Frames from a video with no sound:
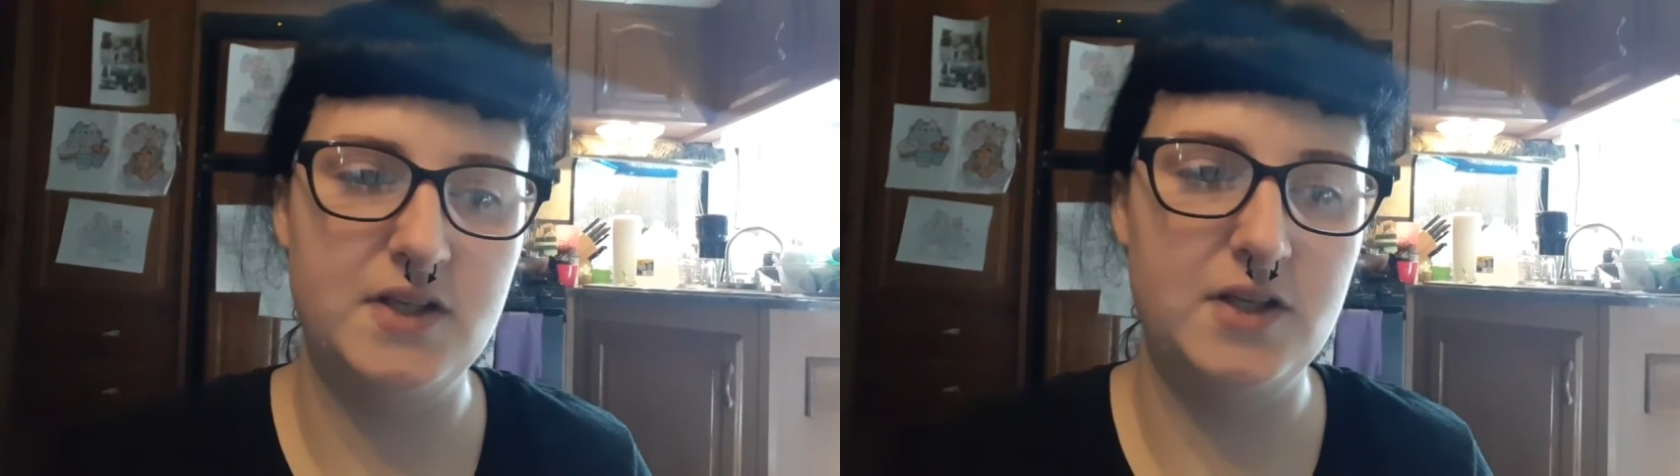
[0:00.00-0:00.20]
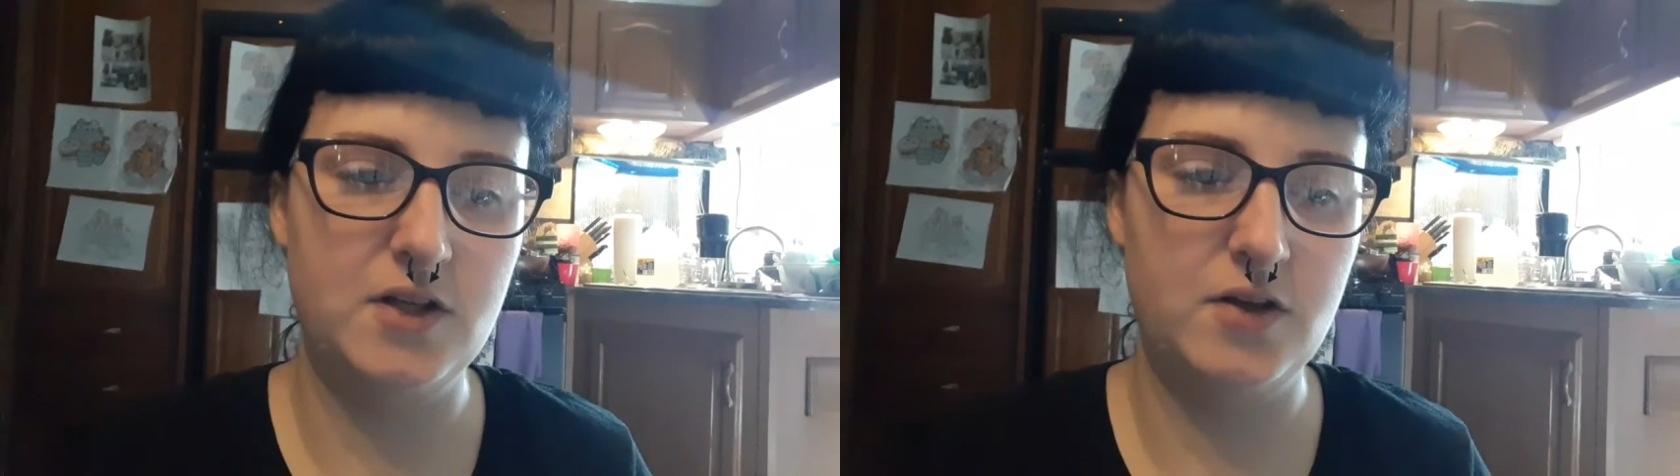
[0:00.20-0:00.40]

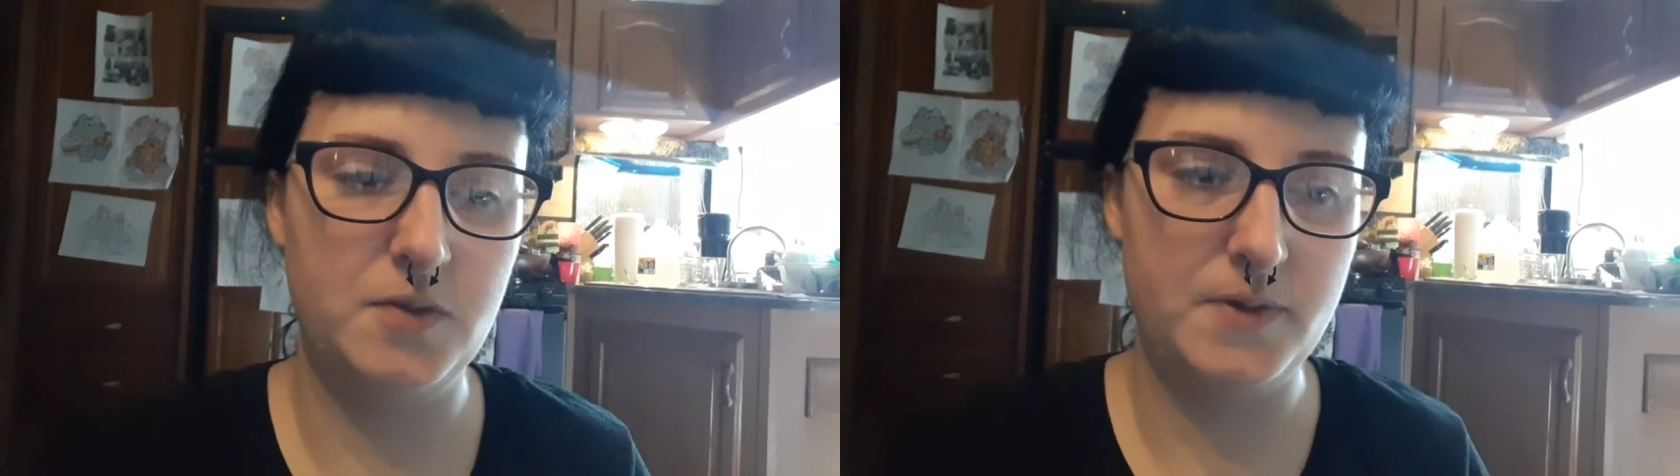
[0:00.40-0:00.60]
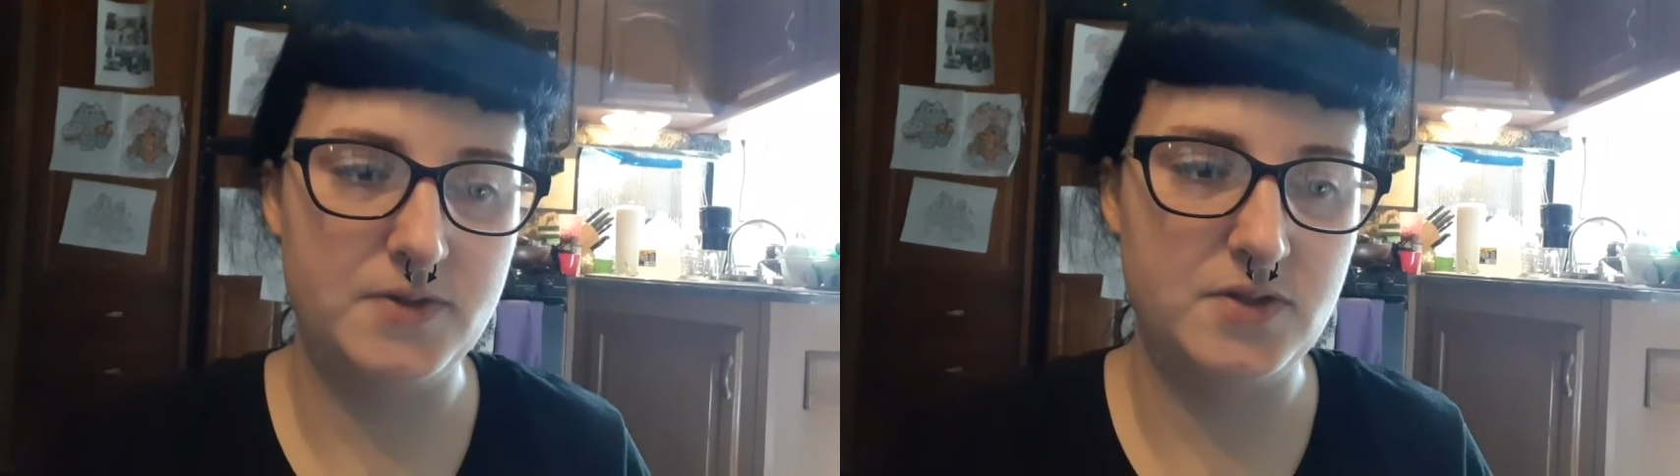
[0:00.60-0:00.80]
need to go to
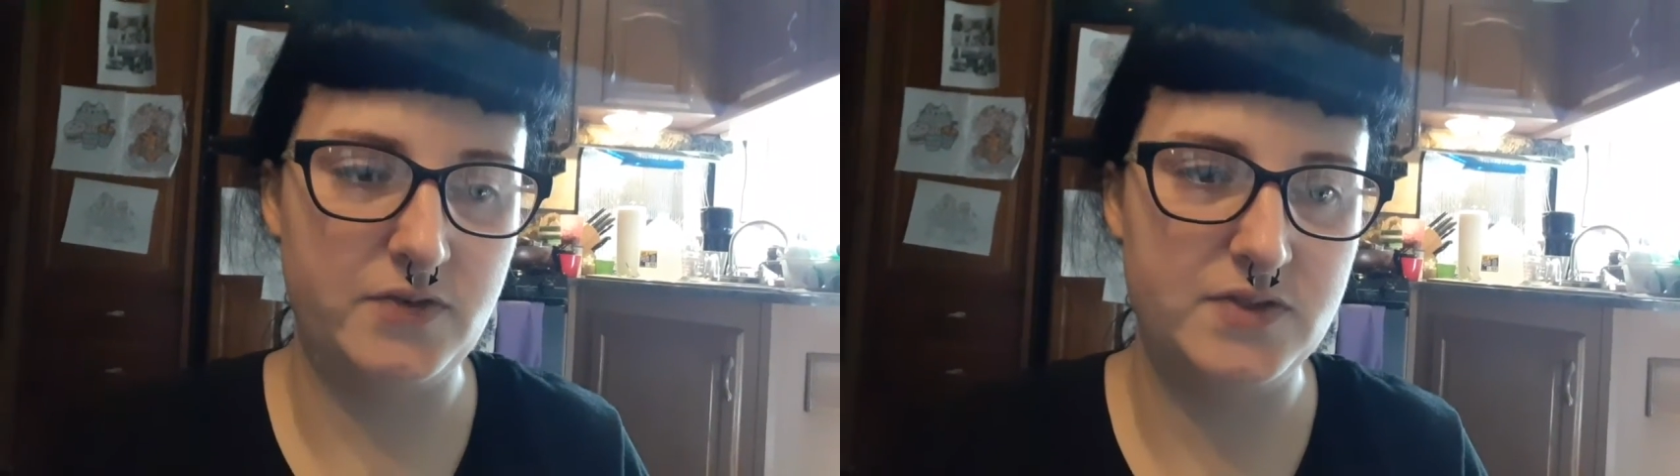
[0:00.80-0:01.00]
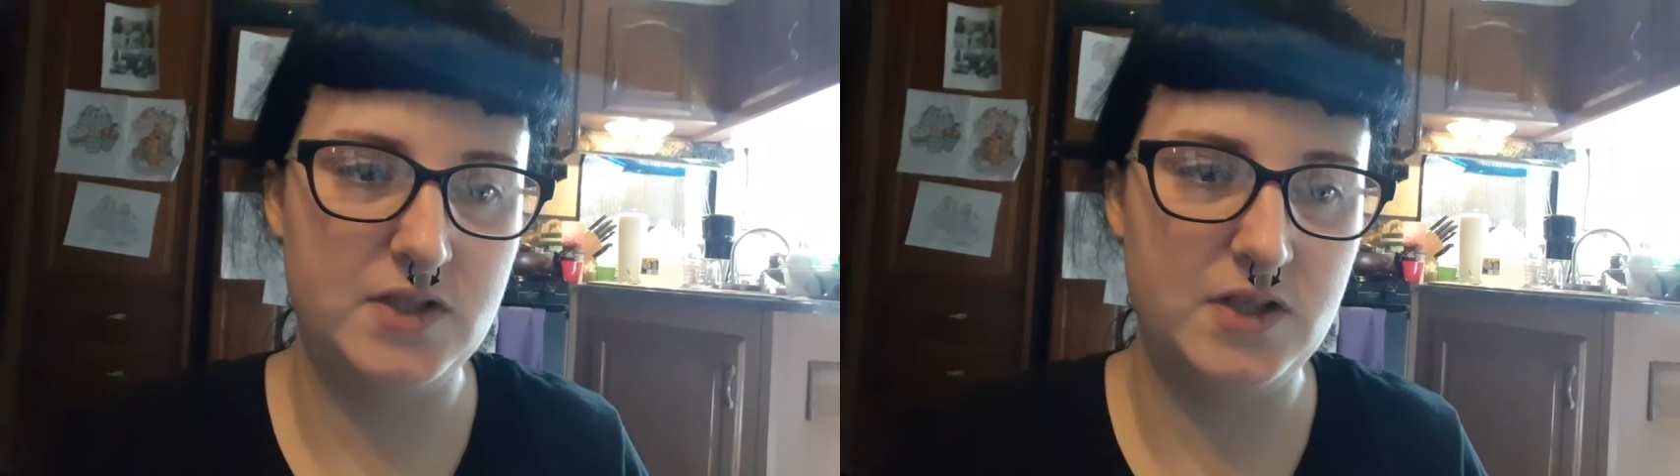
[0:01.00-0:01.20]
the post
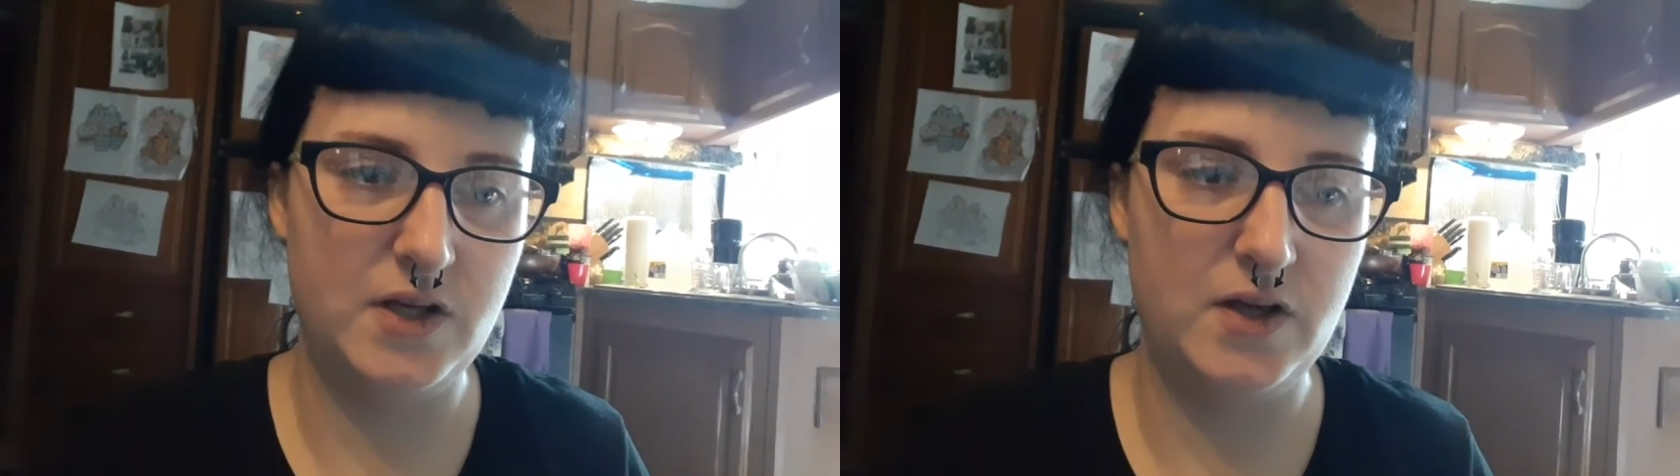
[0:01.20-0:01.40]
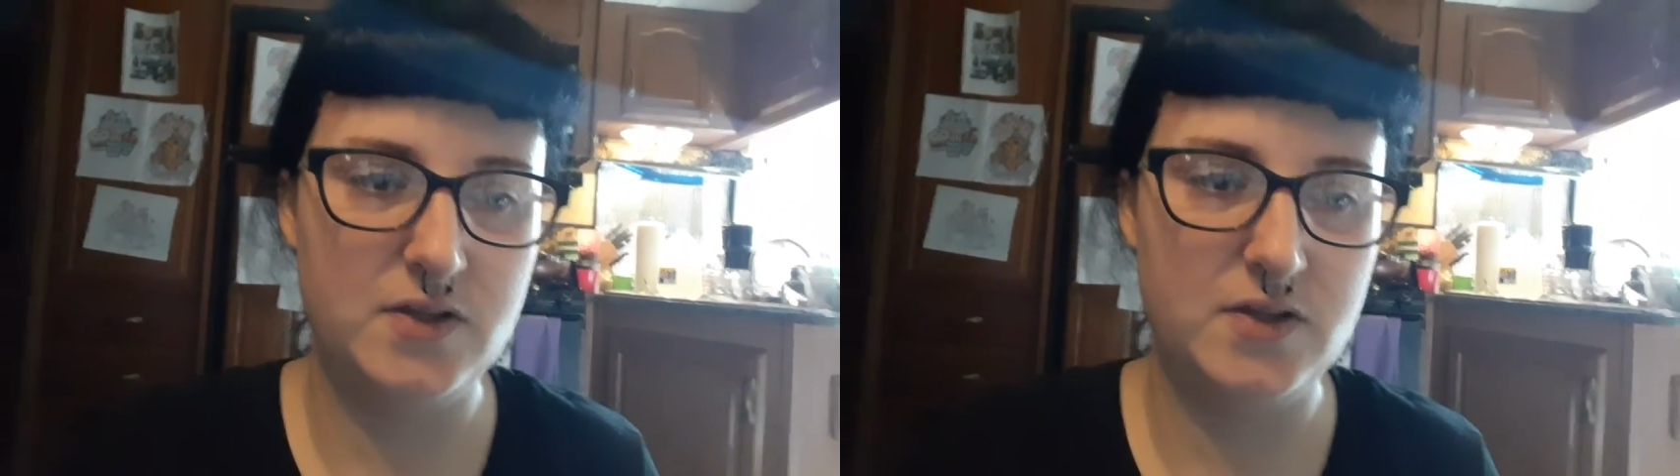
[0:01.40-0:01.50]
office today.